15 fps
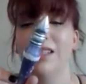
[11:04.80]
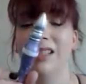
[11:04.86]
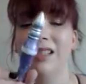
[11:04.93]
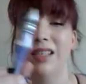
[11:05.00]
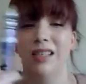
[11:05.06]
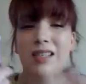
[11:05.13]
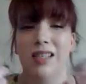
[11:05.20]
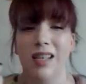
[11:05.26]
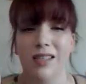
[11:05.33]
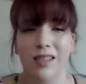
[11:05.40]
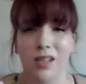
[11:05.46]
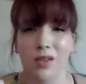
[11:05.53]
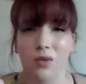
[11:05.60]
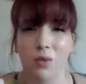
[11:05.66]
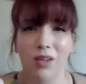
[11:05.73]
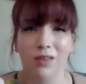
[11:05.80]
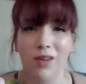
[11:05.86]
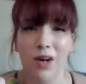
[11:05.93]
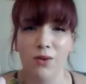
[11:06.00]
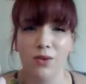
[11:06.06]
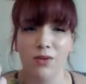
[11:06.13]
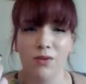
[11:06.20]
it says like 12
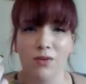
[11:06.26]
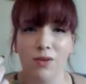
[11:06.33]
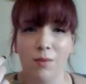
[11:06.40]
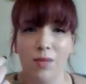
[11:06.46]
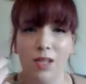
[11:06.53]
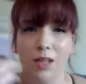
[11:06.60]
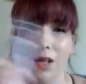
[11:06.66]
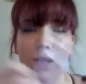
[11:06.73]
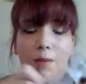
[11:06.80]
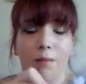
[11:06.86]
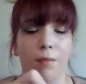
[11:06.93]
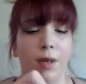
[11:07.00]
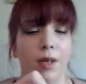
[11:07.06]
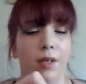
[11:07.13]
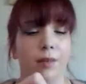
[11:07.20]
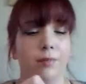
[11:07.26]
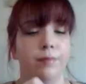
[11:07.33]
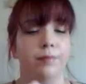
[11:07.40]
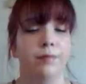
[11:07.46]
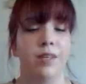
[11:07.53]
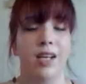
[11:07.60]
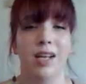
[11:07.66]
hours or something like that, but
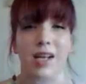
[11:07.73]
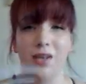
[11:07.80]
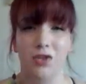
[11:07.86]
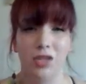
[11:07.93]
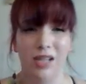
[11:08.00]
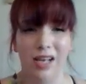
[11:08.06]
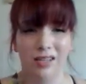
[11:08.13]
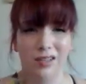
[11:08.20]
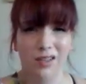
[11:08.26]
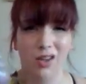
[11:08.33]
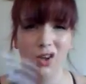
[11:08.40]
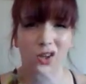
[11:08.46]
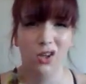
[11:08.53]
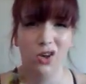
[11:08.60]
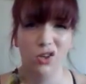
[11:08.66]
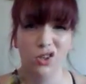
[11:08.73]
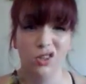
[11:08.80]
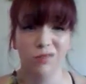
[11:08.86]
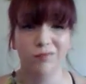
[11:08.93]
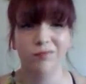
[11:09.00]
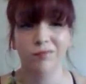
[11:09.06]
it actually lasts a lot longer.